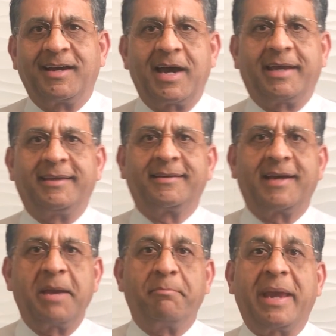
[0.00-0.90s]
Hi,
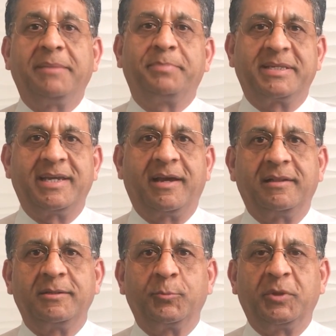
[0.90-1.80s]
I'm Mike
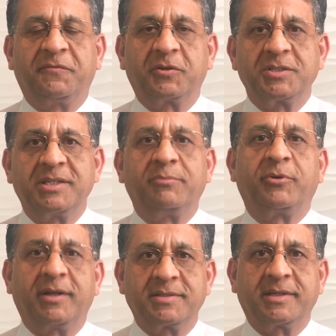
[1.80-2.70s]
Patel with First Team
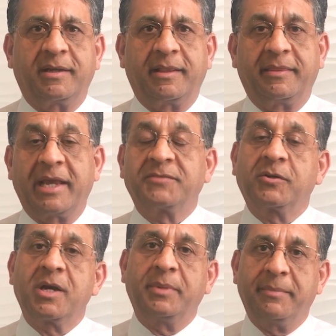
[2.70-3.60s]
Real Estate, and thanks
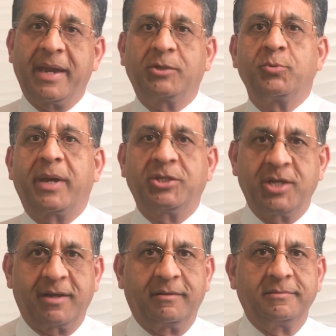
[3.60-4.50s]
for coming back to my
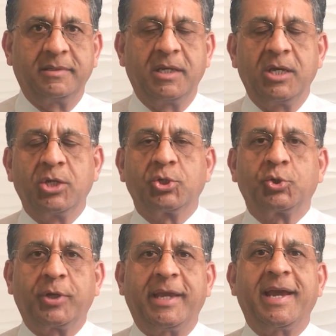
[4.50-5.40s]
channel.
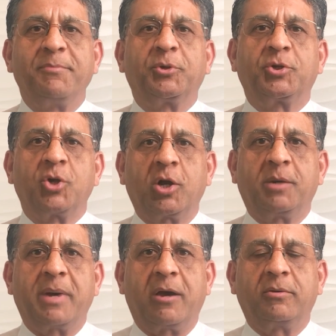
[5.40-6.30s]
Today I'm going to talk
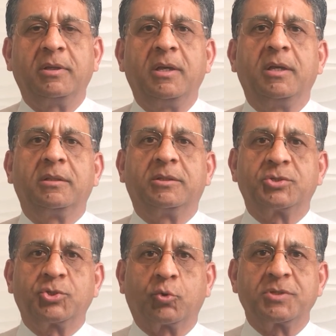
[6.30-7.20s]
about the
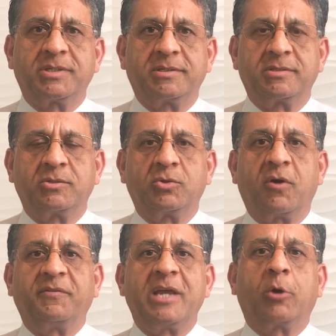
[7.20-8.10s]
sources
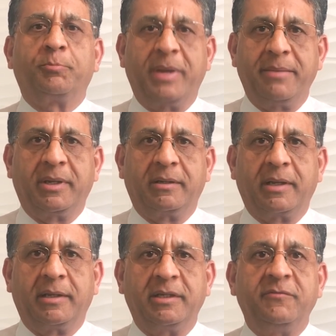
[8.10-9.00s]
of down payment
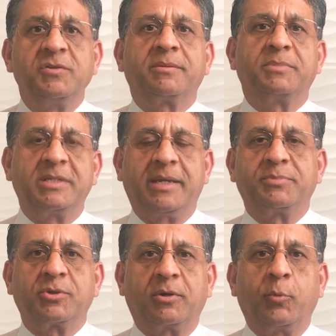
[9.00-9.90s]
and give you some
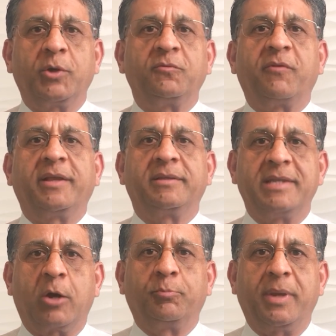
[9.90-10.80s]
tips on where to find the
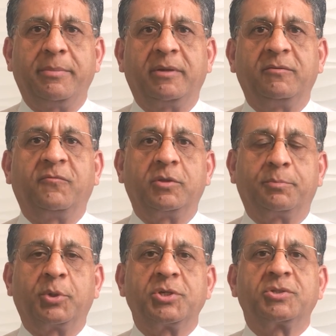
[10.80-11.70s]
down payment for the
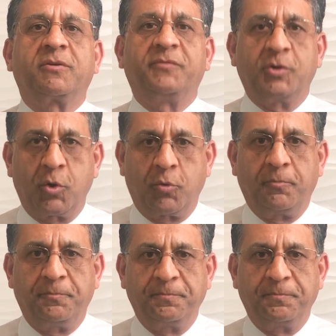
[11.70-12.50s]
purchase of your home.